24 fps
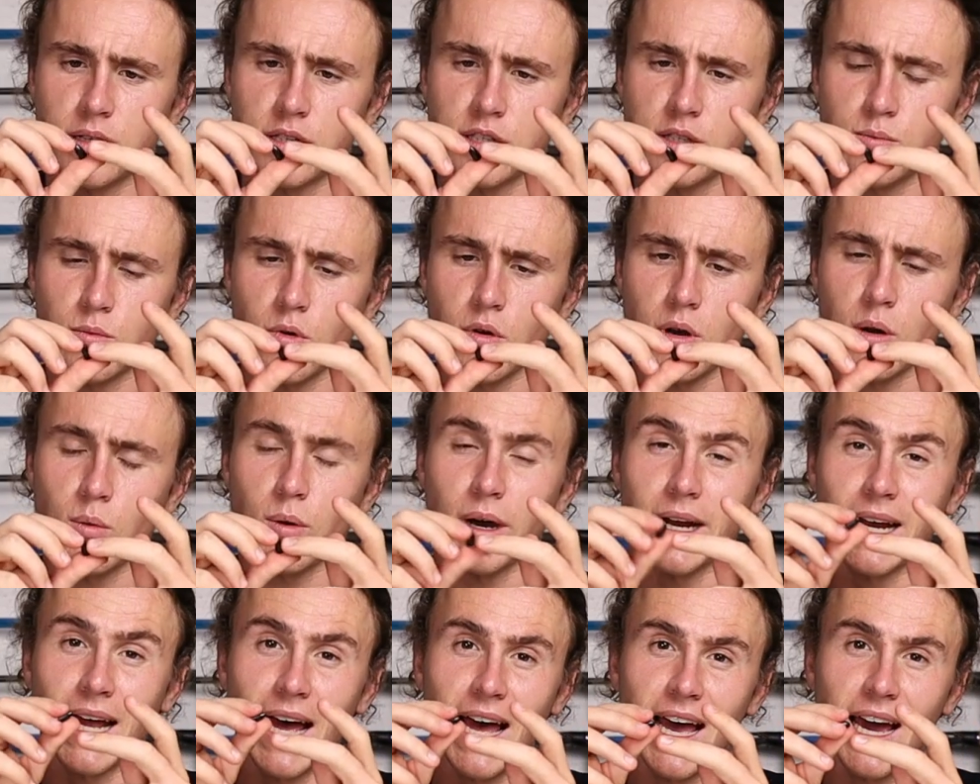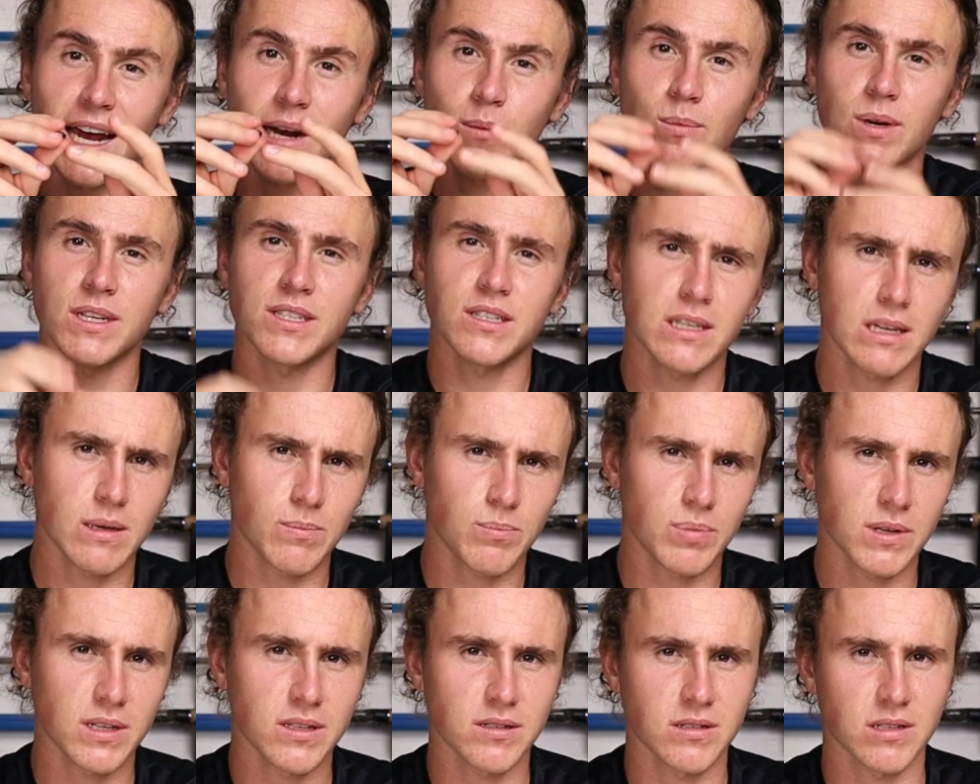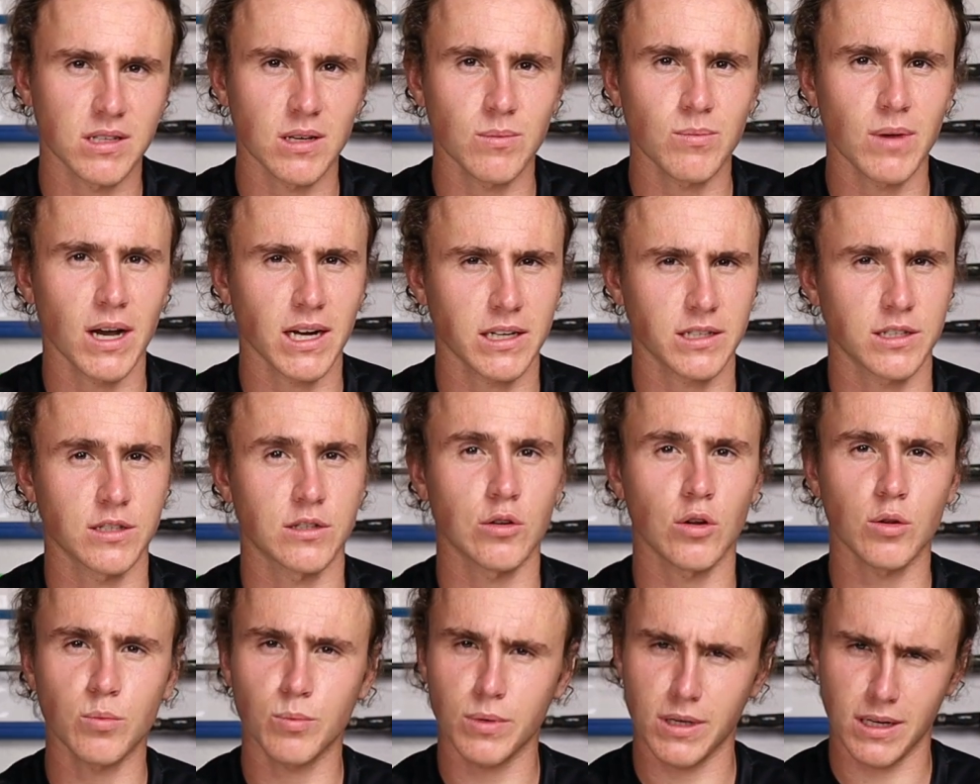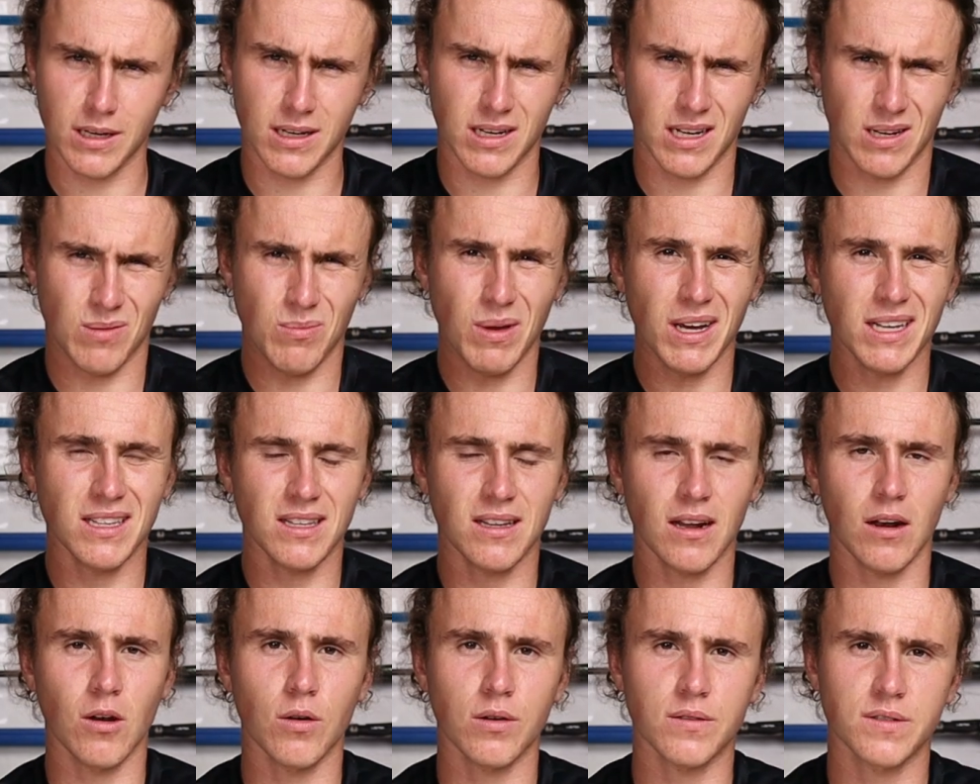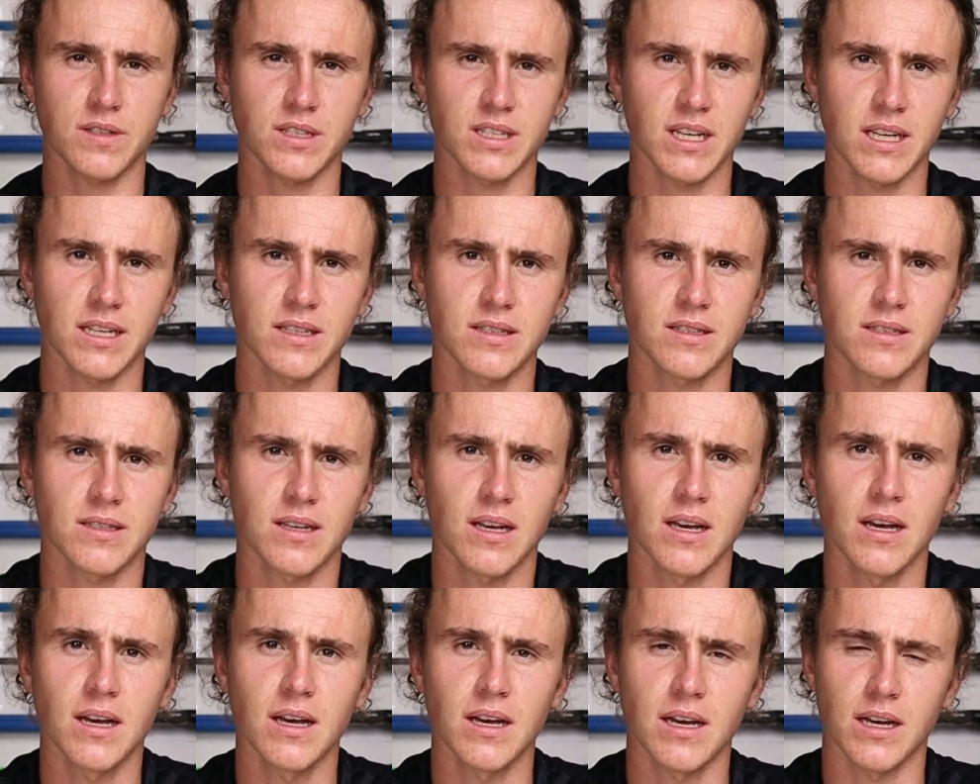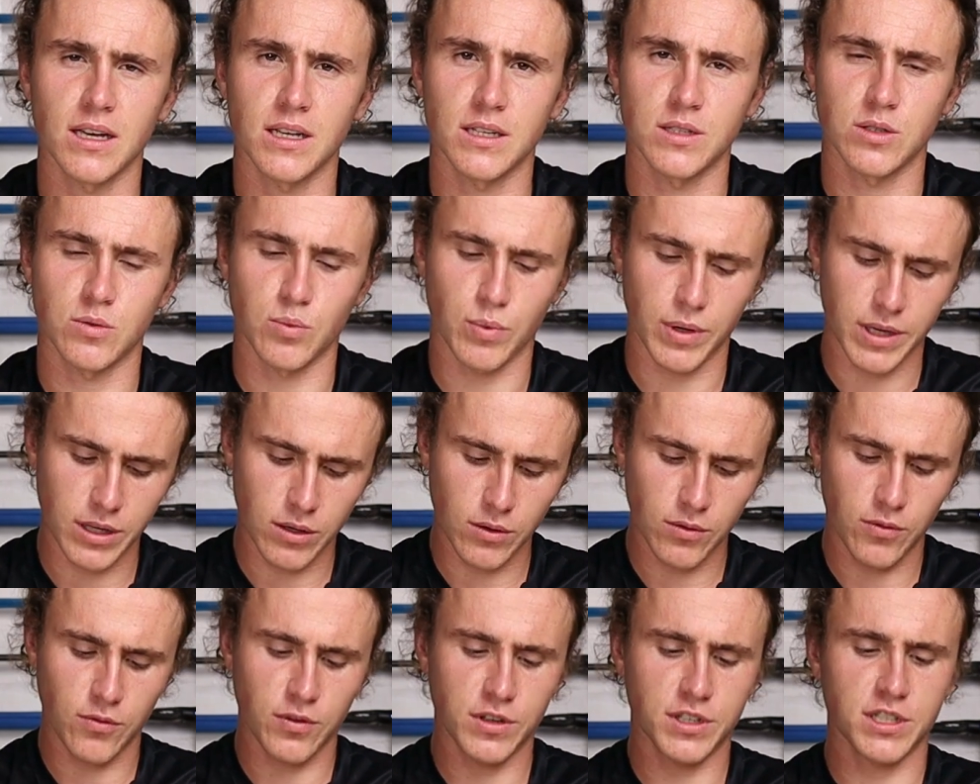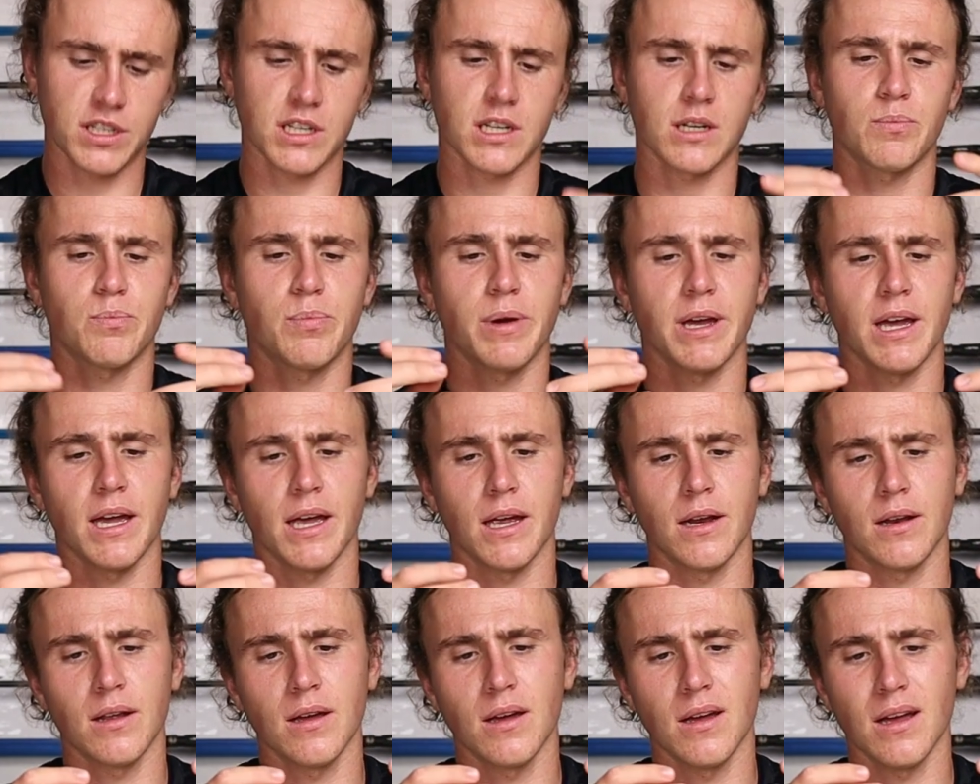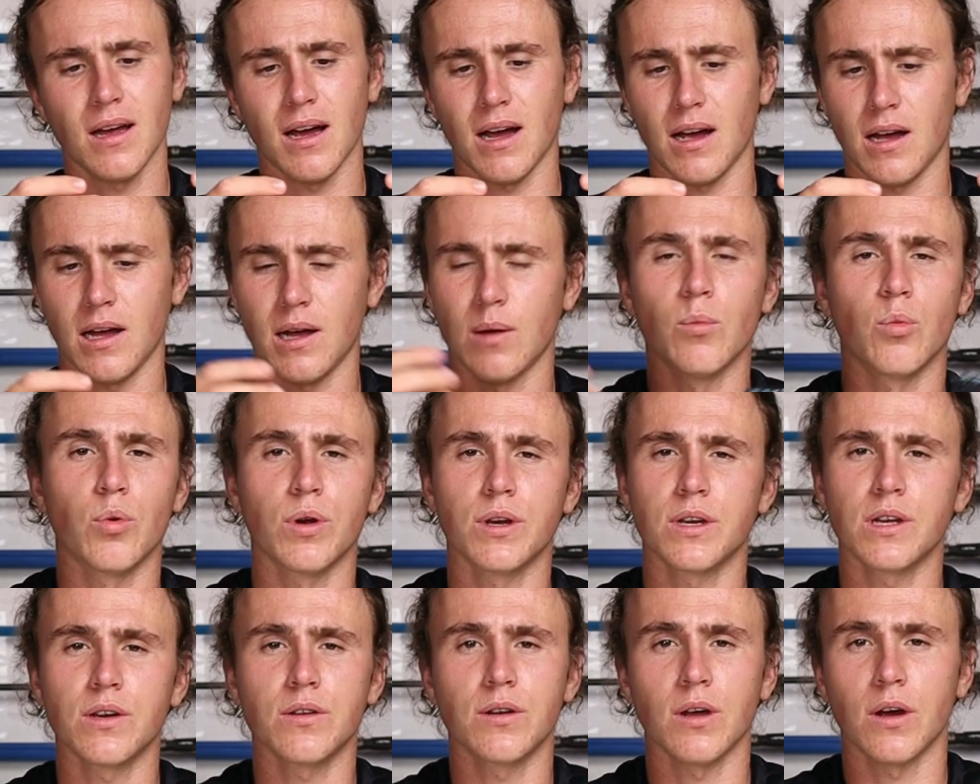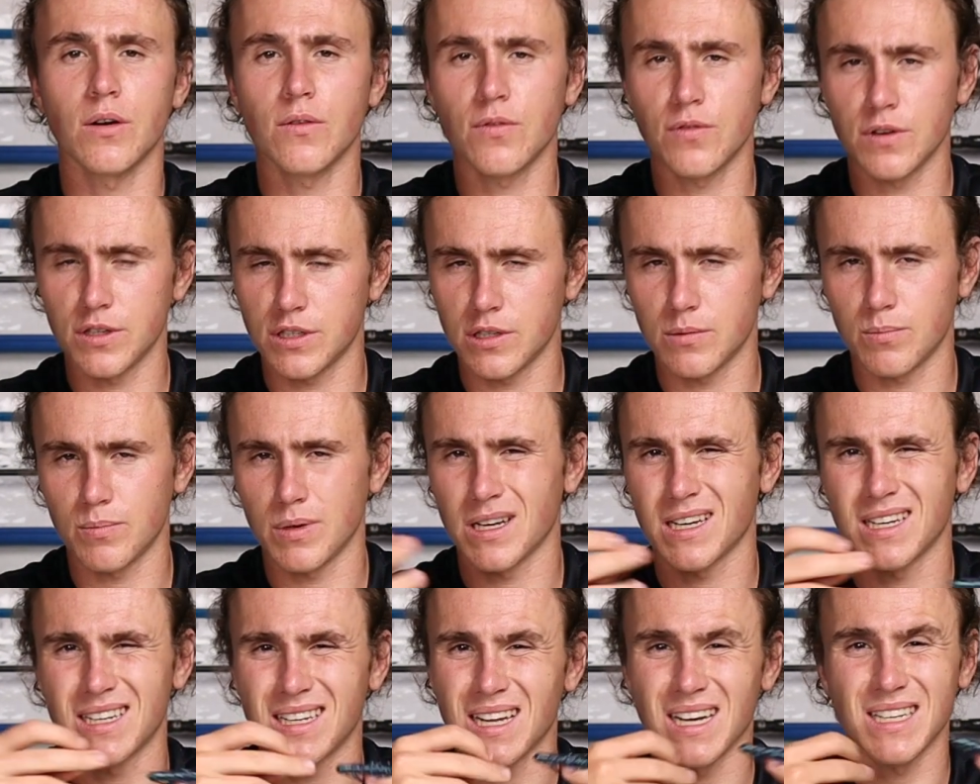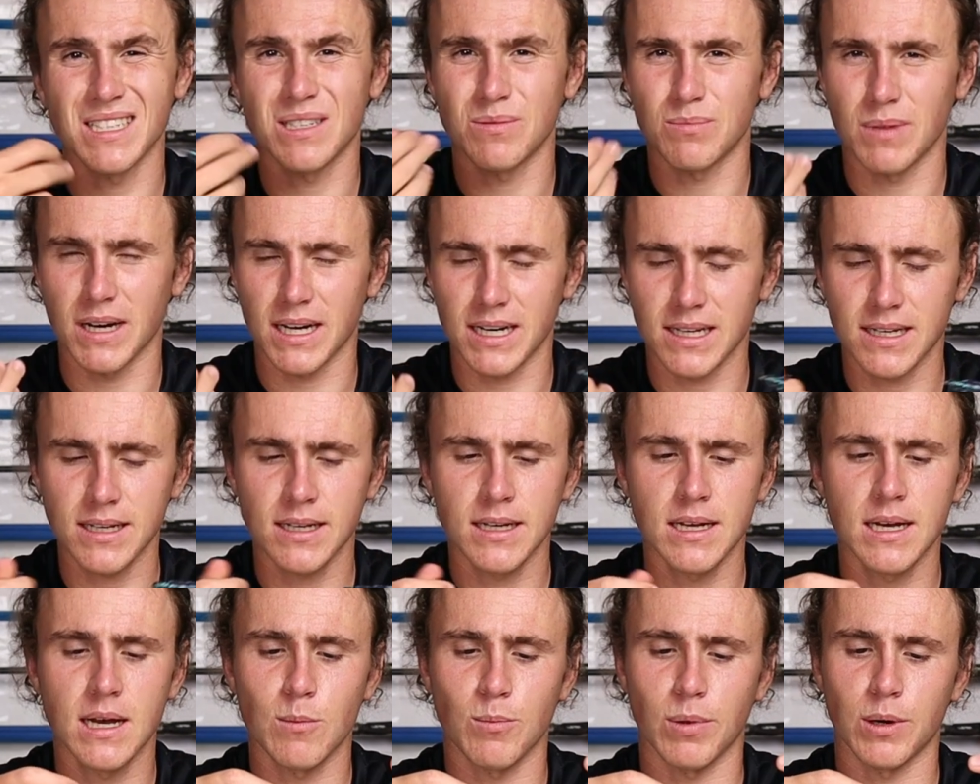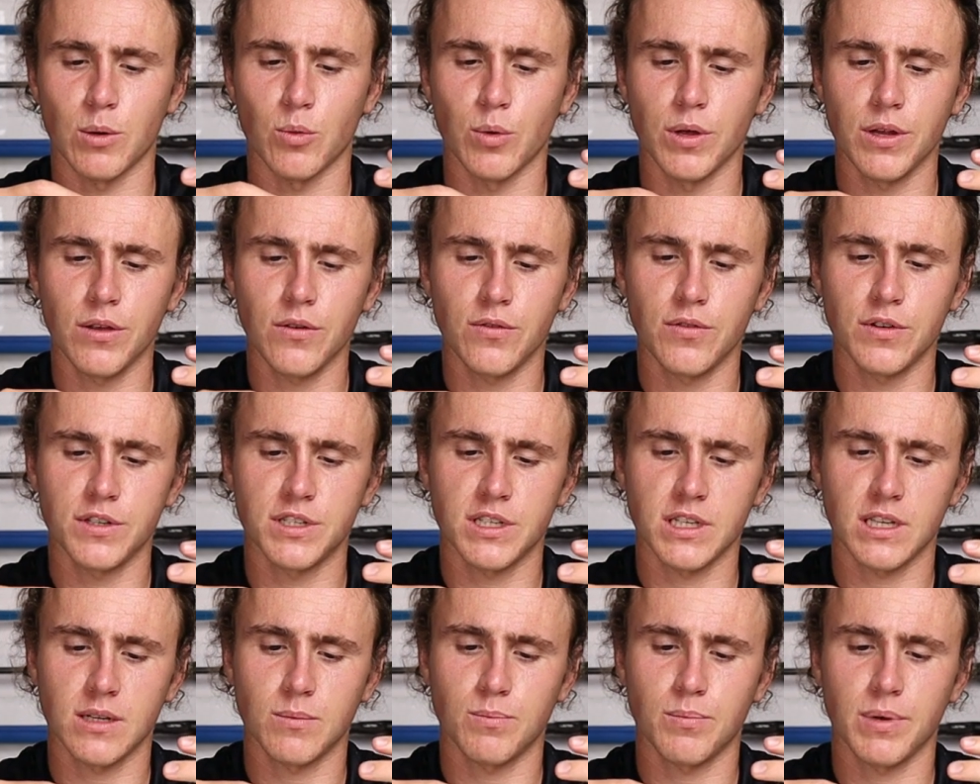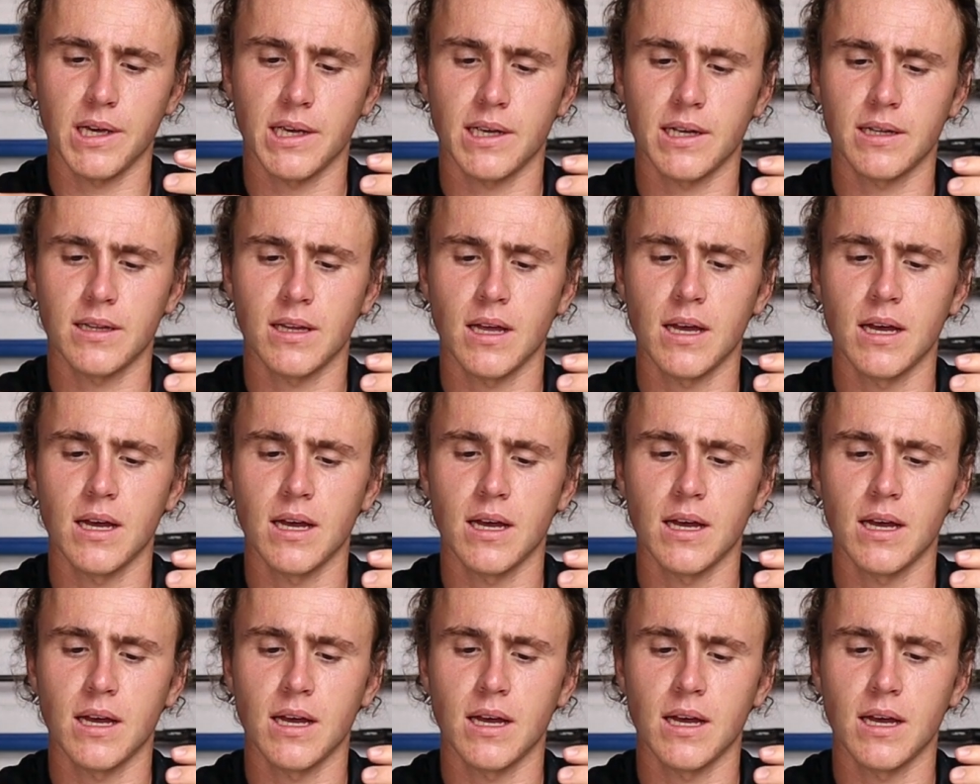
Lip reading: smaller one, and my skipper and Zim actually told me, and it made a lot of sense, is when you're fishing it pegged, when you don't fish it pegged, it doesn't matter, but when you're fishing it pegged,